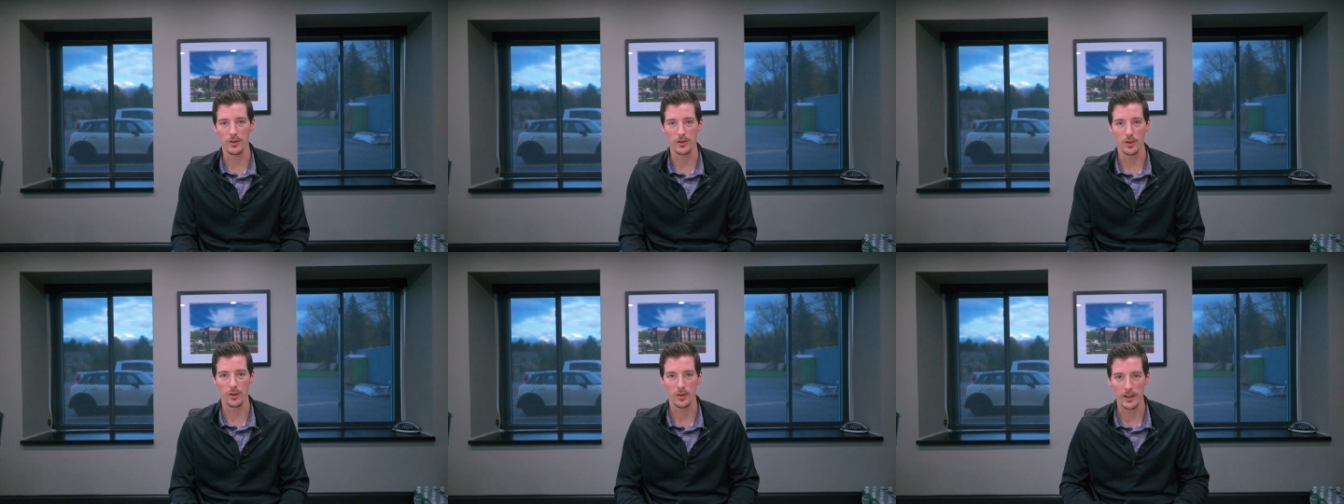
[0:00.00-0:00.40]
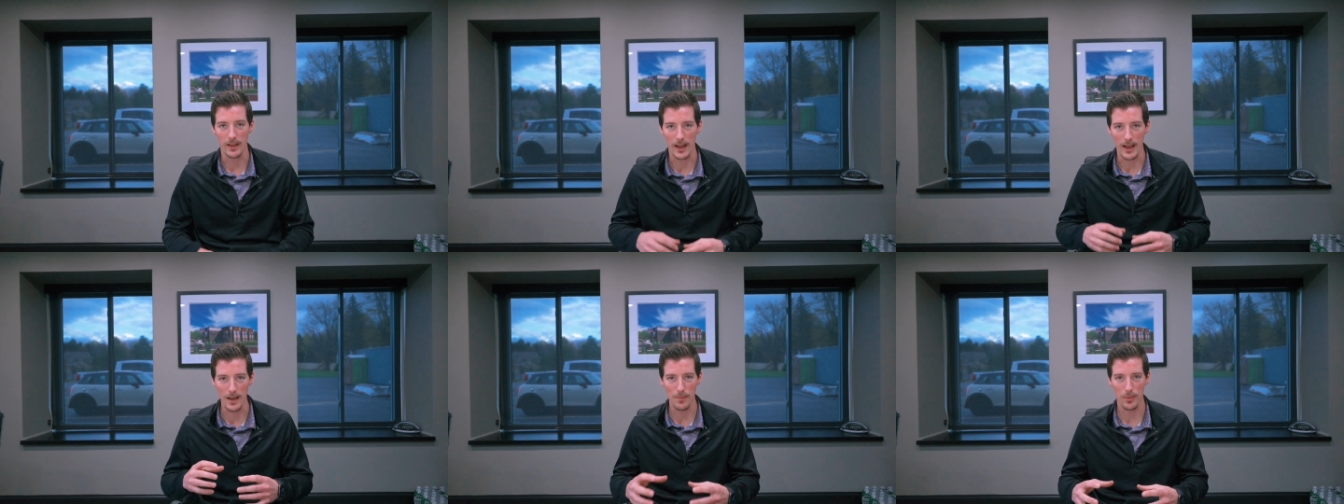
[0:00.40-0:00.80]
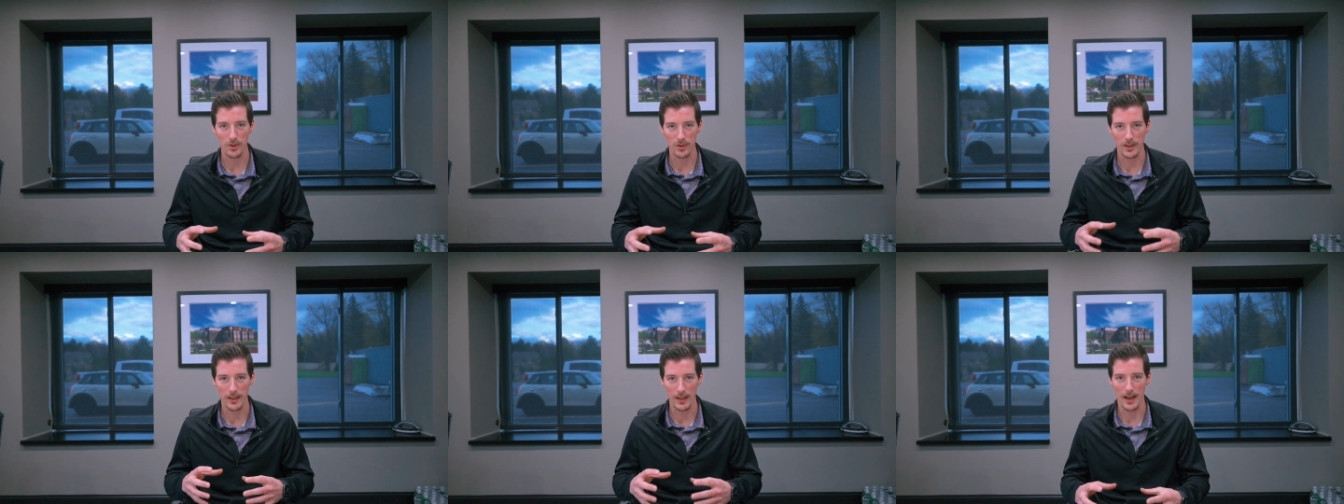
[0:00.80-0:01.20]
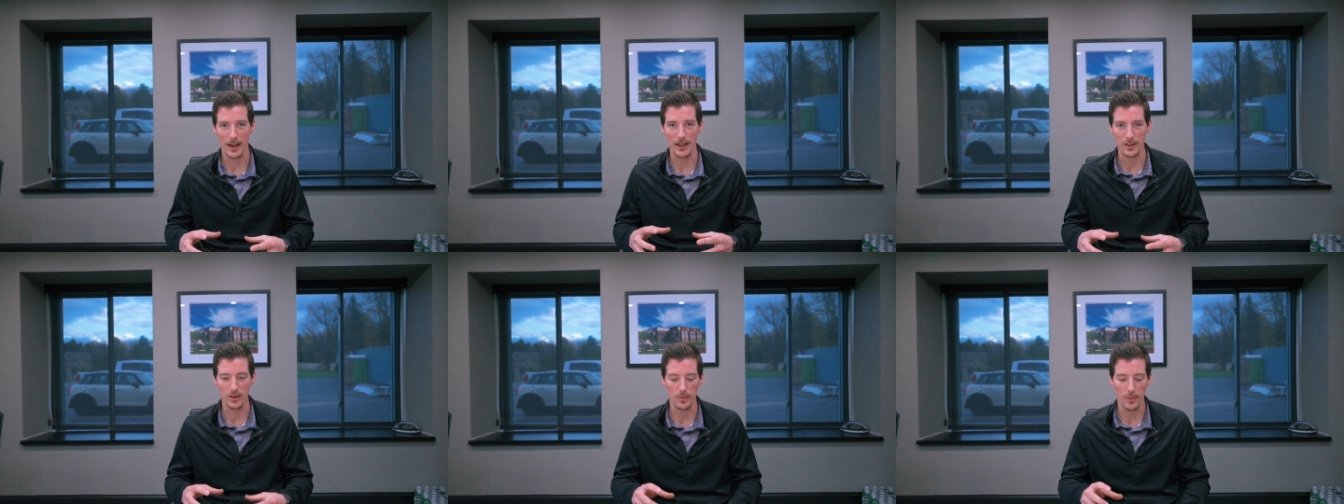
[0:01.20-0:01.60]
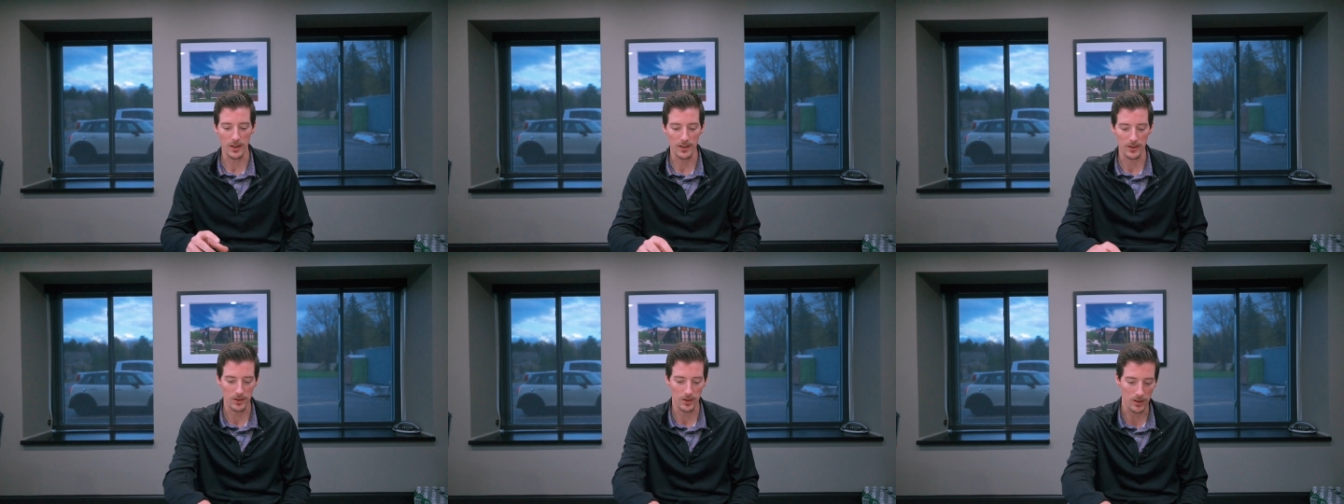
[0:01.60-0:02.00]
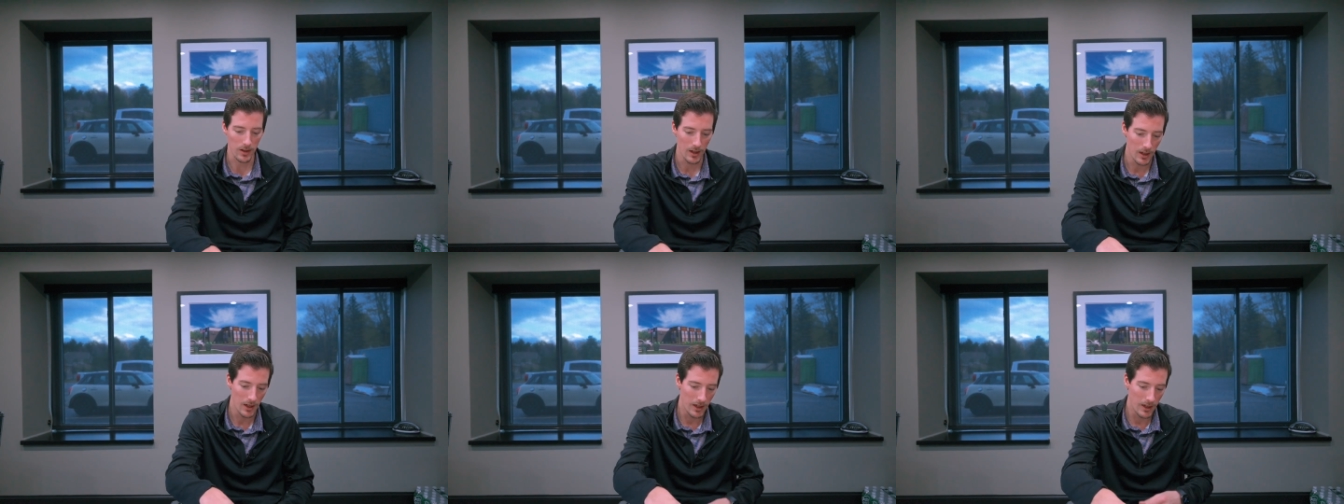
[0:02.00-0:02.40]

So he'll get 8% on his money. So